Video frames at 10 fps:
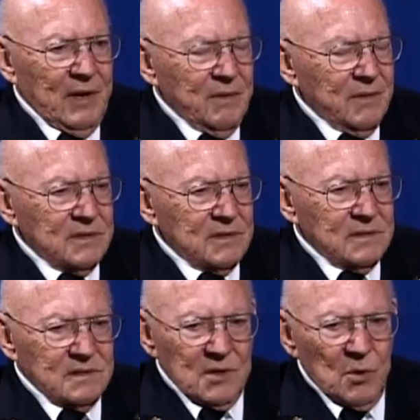it was
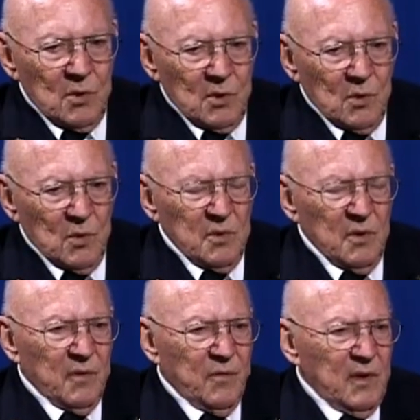so cold, you
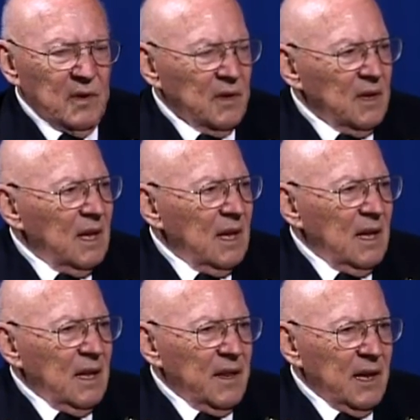could feel
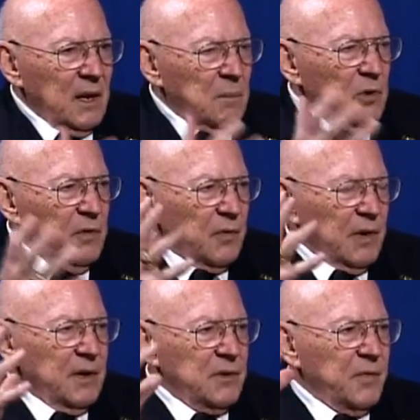the air move
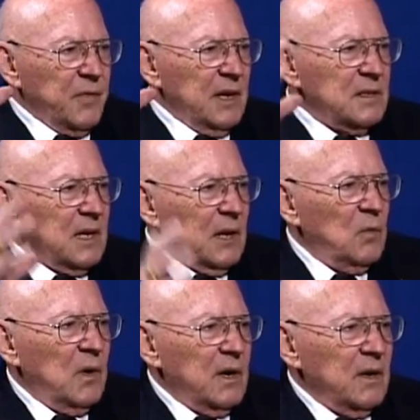around your face like
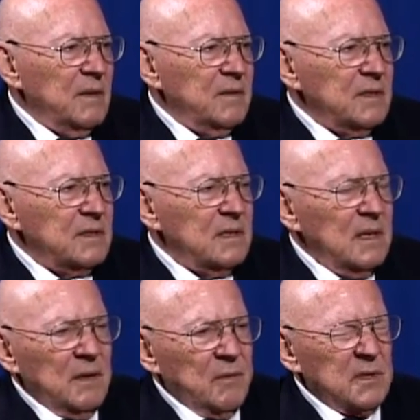water.
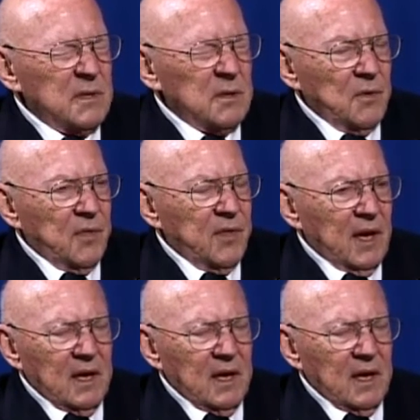It was so thick.